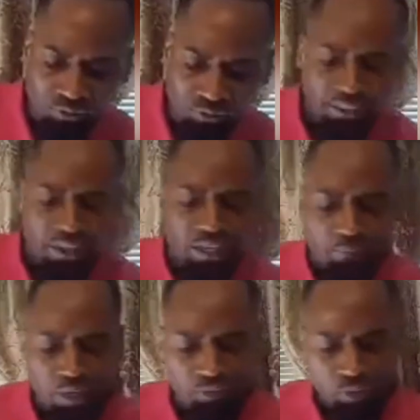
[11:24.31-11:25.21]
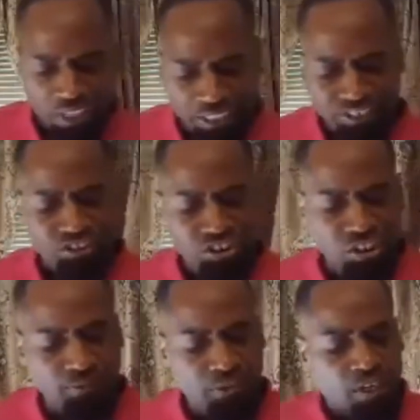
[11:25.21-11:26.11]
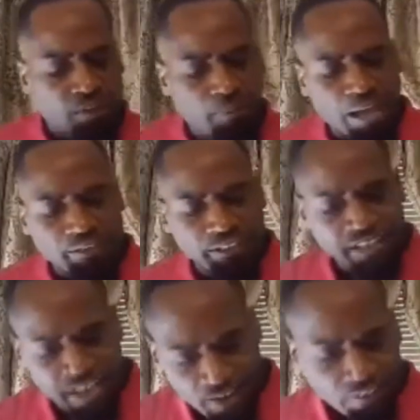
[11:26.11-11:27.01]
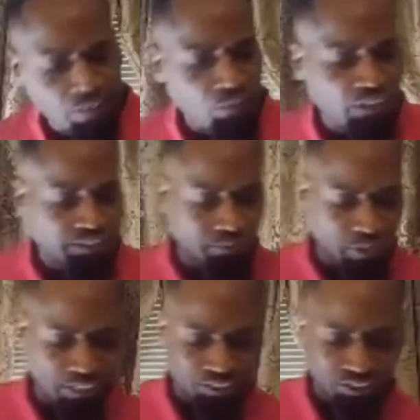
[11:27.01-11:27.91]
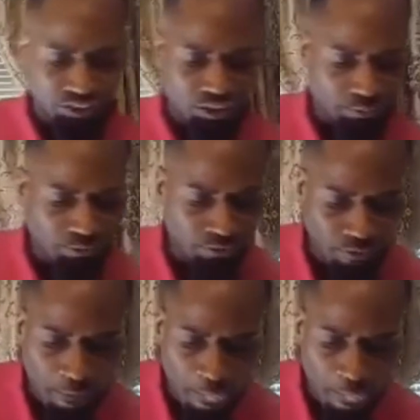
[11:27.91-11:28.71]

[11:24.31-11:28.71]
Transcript: but but relationships by the, the heavenly relationships.